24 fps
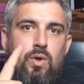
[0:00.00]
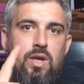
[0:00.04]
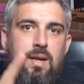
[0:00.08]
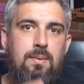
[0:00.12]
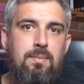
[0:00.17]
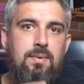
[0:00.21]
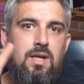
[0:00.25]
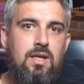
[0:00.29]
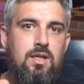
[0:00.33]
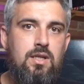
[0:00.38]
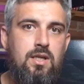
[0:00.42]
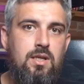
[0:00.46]
when
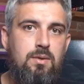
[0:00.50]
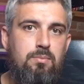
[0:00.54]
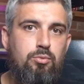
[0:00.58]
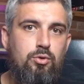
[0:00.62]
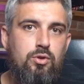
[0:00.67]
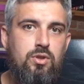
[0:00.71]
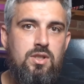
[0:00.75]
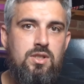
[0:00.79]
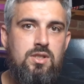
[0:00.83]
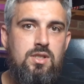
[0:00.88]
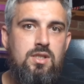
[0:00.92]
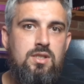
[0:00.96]
I'm gonna
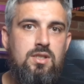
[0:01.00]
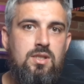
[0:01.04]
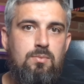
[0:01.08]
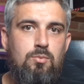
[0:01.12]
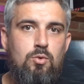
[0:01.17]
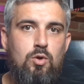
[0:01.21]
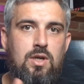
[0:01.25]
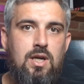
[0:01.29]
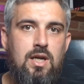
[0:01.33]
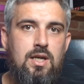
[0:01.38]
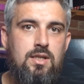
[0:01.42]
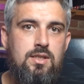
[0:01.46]
reboot the system,
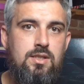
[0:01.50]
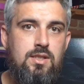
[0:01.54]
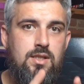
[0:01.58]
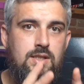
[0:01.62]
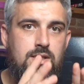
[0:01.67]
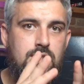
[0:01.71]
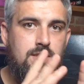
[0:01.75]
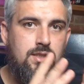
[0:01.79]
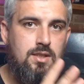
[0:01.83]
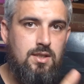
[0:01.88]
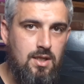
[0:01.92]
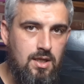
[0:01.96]
you're gonna see
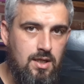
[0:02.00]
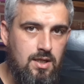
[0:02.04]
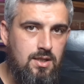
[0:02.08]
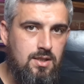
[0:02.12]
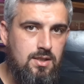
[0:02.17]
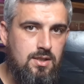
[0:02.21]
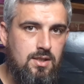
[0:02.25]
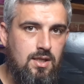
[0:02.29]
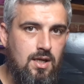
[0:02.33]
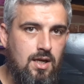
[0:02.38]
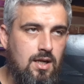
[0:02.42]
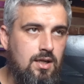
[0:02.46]
it's still
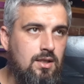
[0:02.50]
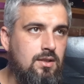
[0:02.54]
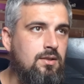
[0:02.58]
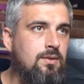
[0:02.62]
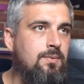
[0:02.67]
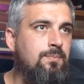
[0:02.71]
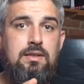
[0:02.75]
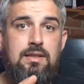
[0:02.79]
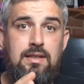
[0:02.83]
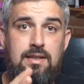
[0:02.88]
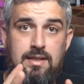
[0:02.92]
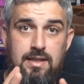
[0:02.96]
installed.
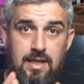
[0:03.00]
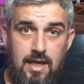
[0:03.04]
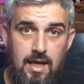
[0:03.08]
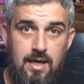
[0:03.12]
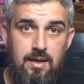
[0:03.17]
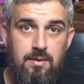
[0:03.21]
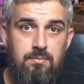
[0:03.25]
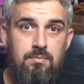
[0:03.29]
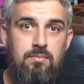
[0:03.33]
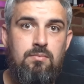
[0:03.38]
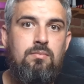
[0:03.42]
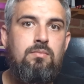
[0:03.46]
The
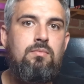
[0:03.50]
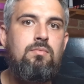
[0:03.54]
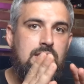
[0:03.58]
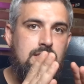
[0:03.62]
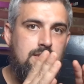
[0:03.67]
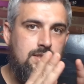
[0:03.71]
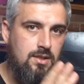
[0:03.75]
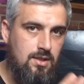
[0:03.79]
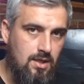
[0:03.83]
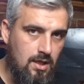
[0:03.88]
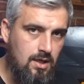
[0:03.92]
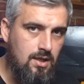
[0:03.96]
game
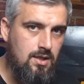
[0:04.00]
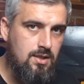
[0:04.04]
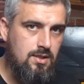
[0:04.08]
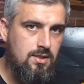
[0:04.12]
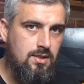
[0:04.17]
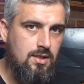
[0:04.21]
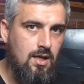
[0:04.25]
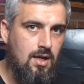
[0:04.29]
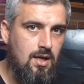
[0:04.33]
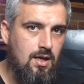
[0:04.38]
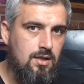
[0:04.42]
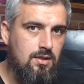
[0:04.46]
is still
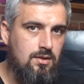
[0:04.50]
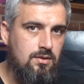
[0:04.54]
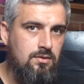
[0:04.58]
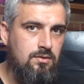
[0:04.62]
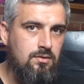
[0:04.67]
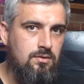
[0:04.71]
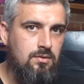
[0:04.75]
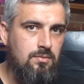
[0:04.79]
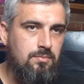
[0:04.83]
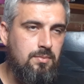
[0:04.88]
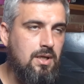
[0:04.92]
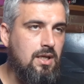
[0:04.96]
installed
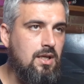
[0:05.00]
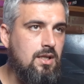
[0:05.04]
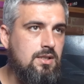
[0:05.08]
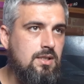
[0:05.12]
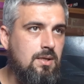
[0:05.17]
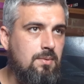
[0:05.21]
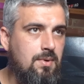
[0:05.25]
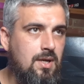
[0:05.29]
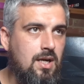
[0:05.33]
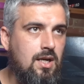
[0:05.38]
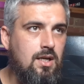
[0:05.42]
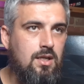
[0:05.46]
because
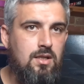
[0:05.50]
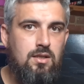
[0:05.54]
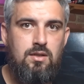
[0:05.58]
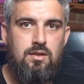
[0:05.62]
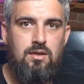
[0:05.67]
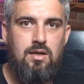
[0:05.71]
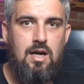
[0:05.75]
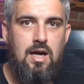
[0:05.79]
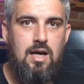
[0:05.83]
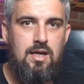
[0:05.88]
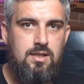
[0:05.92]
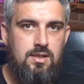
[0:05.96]
I'm not
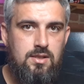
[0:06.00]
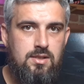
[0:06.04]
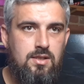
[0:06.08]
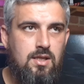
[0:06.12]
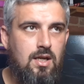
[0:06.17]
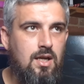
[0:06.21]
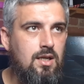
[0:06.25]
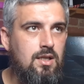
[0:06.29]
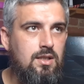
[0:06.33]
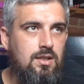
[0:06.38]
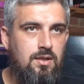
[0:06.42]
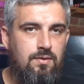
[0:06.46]
gonna
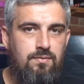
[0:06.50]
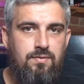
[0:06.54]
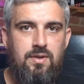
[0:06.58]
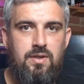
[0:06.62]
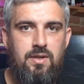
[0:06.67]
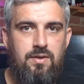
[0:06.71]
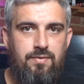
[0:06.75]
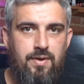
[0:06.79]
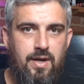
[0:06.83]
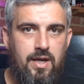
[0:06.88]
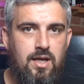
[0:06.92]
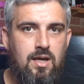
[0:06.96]
uninstall it
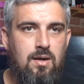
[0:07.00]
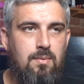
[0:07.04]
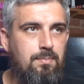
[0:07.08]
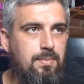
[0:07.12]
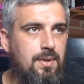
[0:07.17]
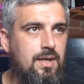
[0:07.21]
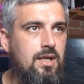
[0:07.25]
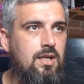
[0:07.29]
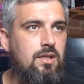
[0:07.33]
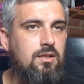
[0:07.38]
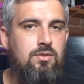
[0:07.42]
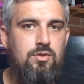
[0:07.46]
even if I can't
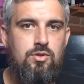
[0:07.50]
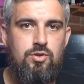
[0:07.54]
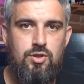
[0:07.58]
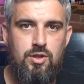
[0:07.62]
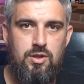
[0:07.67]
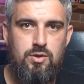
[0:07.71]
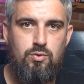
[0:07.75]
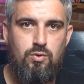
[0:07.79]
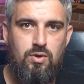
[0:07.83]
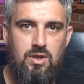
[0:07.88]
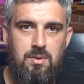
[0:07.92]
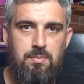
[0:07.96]
play it,
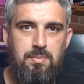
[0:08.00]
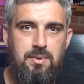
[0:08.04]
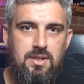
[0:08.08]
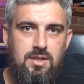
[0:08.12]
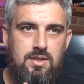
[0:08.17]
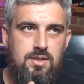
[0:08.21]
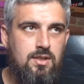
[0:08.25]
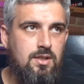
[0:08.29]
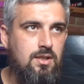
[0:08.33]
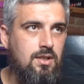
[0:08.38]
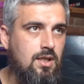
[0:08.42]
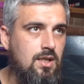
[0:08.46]
just to keep it
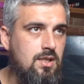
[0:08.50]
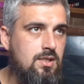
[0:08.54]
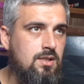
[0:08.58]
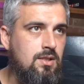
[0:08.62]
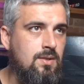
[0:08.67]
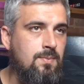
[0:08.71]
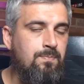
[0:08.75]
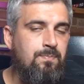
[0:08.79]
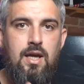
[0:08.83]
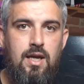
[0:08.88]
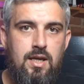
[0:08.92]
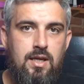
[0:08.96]
as a test.
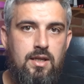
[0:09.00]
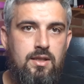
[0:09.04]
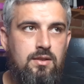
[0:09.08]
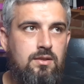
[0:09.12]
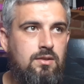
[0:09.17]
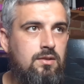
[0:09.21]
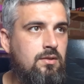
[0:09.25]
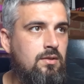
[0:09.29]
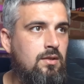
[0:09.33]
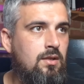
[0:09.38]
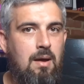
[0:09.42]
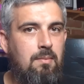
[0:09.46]

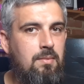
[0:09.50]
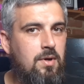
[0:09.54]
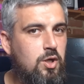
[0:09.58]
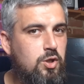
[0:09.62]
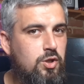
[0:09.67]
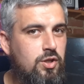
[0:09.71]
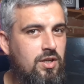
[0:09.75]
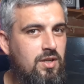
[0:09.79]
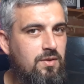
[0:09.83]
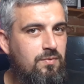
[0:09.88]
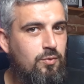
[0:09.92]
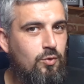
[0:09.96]
And I'm not
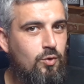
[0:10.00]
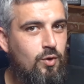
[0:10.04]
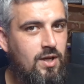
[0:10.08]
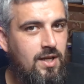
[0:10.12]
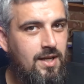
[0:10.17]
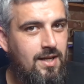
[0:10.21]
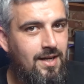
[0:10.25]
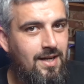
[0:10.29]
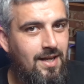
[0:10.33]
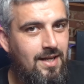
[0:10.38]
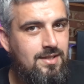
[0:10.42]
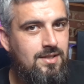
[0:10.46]
sure if you
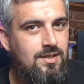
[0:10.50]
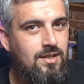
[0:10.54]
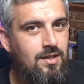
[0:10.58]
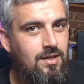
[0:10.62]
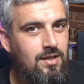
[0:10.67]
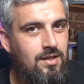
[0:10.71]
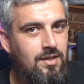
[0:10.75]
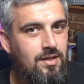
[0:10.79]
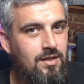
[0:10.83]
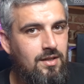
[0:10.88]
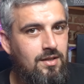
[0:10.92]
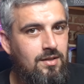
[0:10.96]
realized
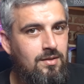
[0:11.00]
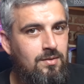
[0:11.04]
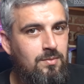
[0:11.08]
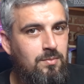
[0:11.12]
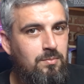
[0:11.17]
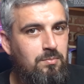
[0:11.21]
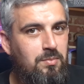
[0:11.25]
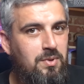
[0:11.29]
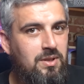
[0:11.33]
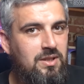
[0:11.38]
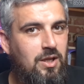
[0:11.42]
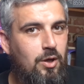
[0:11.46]
earlier,
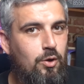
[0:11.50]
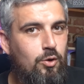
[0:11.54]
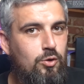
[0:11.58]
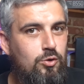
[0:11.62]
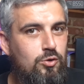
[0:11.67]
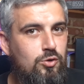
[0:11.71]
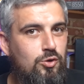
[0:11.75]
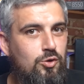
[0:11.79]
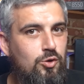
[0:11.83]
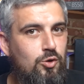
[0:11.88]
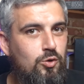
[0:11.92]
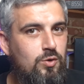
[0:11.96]
but I
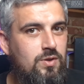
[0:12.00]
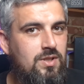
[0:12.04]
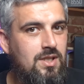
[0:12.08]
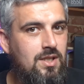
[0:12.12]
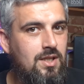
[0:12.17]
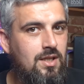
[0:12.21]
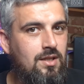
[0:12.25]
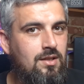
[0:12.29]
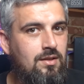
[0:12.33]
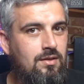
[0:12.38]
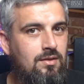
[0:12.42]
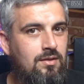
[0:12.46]
was
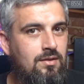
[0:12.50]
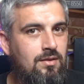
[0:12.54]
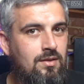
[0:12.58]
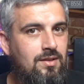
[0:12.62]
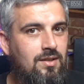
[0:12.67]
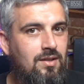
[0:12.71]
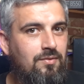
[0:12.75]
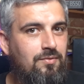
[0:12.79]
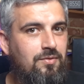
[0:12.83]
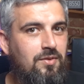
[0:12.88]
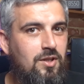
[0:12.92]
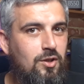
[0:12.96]
using
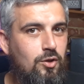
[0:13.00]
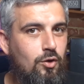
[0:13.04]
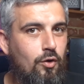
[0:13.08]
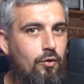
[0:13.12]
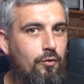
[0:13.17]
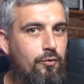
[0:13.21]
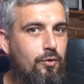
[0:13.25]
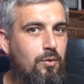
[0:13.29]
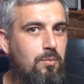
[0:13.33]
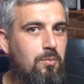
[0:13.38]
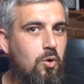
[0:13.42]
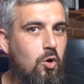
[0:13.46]
the
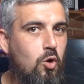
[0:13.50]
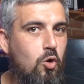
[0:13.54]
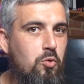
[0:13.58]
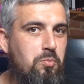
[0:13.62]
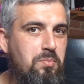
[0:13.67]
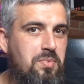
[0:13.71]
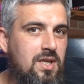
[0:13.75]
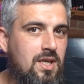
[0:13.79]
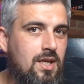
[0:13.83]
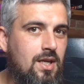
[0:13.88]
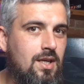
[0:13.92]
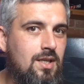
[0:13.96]
video from
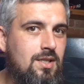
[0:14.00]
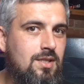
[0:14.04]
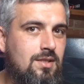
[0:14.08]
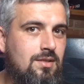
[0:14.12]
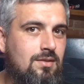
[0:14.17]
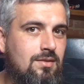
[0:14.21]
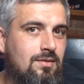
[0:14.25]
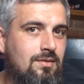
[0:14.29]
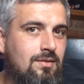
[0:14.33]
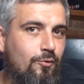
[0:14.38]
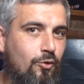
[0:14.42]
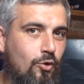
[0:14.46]

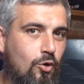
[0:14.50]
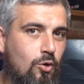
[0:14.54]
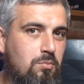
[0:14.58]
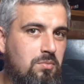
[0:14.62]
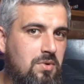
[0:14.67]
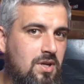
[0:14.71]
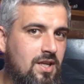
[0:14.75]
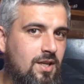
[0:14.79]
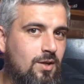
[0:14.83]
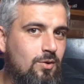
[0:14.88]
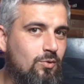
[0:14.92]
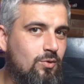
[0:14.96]
OBS from
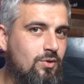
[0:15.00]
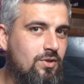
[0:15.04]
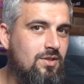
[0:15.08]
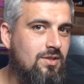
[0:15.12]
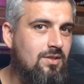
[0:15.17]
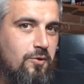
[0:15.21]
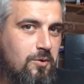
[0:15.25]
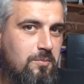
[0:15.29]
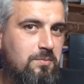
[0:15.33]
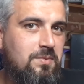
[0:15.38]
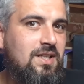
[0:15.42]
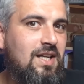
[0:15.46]
Linux
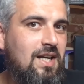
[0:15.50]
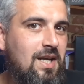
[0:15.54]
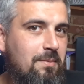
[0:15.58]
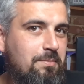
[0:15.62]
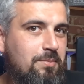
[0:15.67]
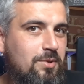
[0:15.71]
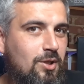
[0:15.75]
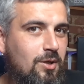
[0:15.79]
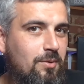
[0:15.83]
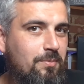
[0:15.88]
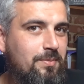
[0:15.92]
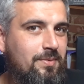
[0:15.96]
from the
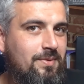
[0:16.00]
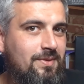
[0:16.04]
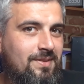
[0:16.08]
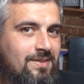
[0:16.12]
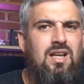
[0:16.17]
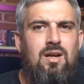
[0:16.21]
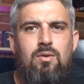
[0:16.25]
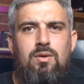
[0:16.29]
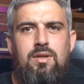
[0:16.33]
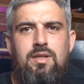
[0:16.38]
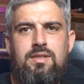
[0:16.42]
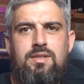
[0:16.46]
laptop.
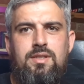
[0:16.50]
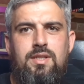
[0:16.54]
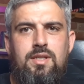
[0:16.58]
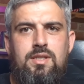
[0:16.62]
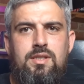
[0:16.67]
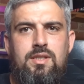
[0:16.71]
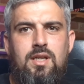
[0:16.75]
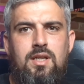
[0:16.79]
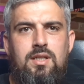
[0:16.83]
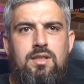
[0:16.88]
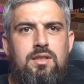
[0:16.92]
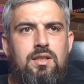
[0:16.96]
Now let's
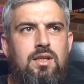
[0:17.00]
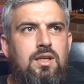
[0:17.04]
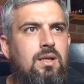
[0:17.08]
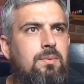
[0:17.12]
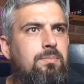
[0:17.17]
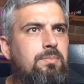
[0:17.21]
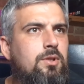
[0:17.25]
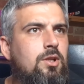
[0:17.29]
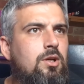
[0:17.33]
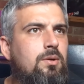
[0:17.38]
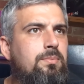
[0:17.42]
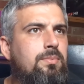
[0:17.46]
restart the
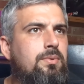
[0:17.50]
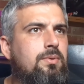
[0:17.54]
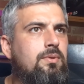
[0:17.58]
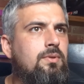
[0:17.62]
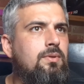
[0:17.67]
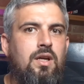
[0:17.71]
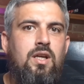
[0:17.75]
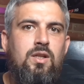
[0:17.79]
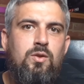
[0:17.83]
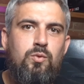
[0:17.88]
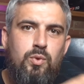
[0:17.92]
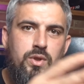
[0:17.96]
laptop,
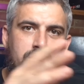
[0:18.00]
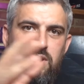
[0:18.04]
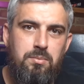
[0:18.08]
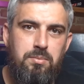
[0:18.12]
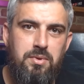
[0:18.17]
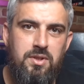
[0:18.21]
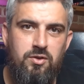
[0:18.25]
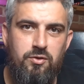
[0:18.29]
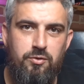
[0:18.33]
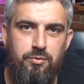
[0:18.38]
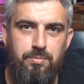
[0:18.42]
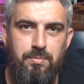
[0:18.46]
and with a
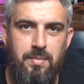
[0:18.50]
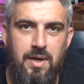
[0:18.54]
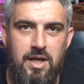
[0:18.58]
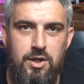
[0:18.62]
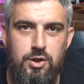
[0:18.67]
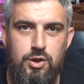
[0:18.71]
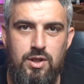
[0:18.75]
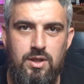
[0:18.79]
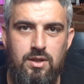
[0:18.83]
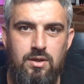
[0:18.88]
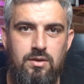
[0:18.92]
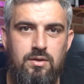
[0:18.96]
bit of
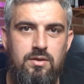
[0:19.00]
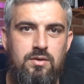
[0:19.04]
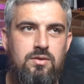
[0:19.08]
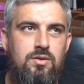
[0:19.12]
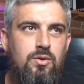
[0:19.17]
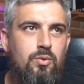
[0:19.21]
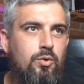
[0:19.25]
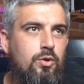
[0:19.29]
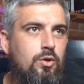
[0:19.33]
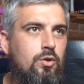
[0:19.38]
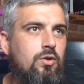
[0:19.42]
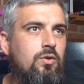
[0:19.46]
magic,
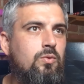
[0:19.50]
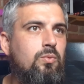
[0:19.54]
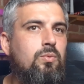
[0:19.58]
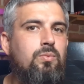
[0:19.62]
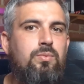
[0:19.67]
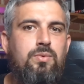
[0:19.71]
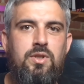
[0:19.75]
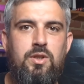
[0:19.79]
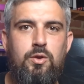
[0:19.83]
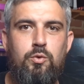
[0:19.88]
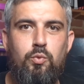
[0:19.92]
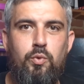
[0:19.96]
so we don't
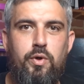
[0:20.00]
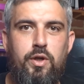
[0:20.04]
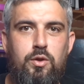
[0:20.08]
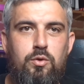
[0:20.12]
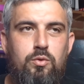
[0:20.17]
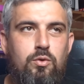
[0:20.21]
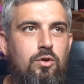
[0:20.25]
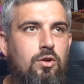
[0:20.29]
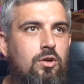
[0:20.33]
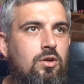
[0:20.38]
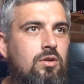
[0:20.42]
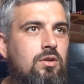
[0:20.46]
need to wait
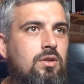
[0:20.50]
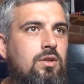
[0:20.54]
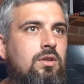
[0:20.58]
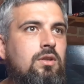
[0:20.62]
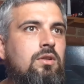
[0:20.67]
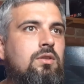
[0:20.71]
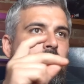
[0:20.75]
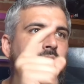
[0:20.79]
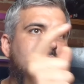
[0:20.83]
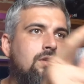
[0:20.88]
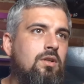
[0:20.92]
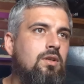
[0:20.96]
too long,
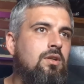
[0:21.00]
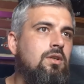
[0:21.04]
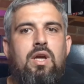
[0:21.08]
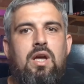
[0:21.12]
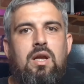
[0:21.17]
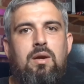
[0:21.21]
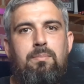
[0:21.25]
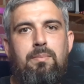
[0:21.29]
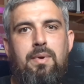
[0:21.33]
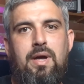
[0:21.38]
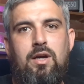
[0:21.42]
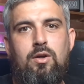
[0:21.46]
we
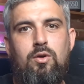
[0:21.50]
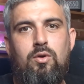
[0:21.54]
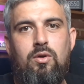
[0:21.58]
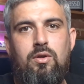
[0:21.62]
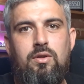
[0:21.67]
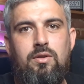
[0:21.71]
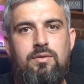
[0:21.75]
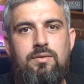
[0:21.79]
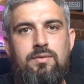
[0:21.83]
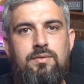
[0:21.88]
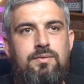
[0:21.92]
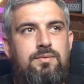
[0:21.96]
are back
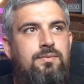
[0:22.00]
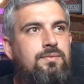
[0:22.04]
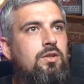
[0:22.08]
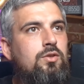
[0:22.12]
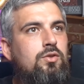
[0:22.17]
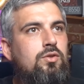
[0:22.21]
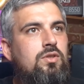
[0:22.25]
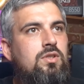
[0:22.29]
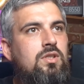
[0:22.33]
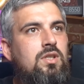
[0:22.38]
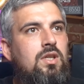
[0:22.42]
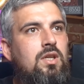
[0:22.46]
on.
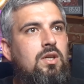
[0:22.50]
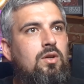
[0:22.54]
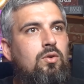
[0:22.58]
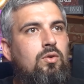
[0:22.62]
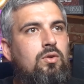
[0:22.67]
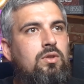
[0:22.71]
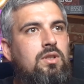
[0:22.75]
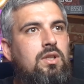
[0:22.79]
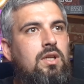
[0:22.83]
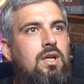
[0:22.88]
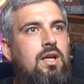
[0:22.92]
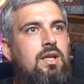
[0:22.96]
As you see
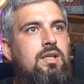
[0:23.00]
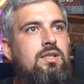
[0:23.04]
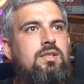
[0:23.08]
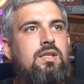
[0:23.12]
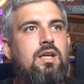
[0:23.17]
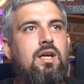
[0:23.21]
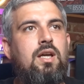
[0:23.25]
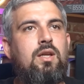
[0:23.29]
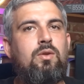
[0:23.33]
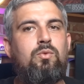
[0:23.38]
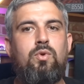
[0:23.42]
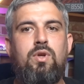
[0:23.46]
on the right
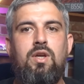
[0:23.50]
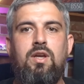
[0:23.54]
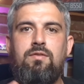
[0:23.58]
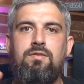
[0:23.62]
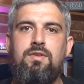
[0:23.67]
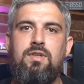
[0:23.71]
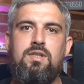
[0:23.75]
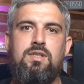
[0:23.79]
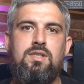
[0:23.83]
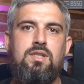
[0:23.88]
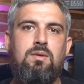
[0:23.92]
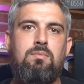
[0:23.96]
side, we
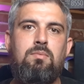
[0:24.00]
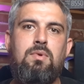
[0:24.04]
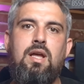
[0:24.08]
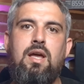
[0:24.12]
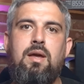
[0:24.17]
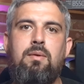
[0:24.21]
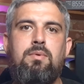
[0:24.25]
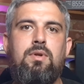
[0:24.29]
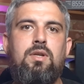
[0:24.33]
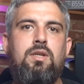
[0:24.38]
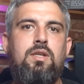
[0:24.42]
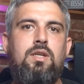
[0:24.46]
have the Steam
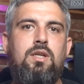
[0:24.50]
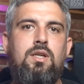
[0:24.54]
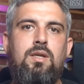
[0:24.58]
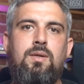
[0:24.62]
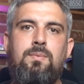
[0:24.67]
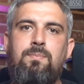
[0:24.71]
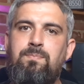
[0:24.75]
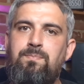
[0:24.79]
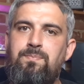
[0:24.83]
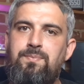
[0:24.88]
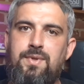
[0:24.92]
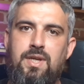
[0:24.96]

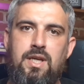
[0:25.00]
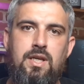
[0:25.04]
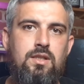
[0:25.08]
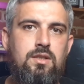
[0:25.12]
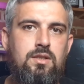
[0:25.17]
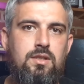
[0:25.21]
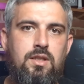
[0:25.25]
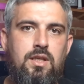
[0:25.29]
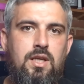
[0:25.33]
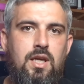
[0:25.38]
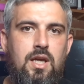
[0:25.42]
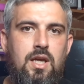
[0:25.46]
library
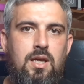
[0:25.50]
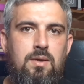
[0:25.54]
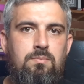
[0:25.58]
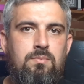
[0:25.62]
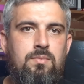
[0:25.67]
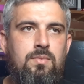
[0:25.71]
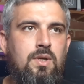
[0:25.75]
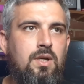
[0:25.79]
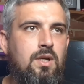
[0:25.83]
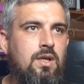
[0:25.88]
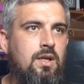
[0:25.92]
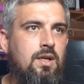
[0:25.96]
and the
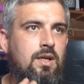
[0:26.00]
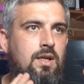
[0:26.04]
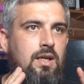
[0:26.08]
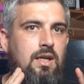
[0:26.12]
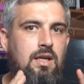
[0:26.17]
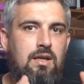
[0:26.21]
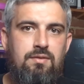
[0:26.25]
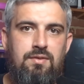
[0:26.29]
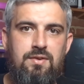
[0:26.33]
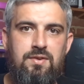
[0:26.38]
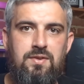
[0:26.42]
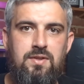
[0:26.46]
game,
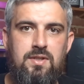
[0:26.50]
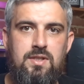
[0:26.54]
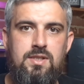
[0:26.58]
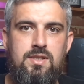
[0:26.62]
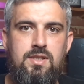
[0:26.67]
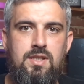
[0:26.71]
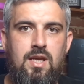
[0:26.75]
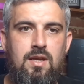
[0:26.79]
everything is